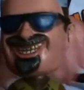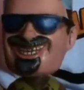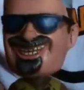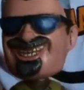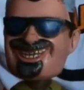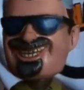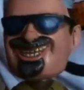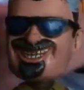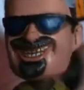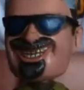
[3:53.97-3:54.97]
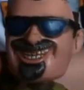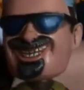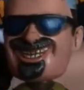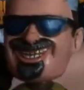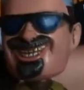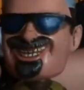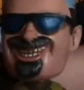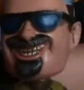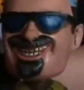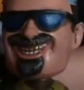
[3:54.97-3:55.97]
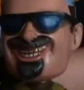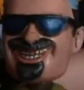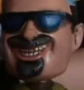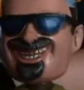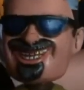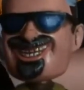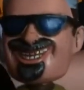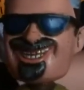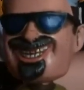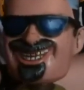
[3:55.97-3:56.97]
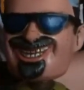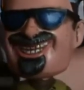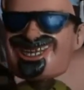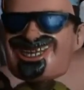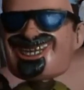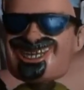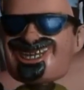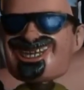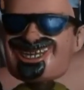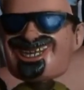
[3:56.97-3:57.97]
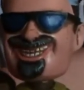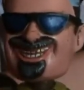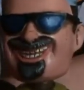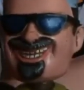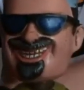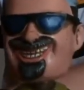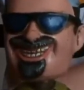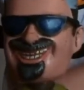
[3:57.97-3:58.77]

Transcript: because they have him comparison with the art book,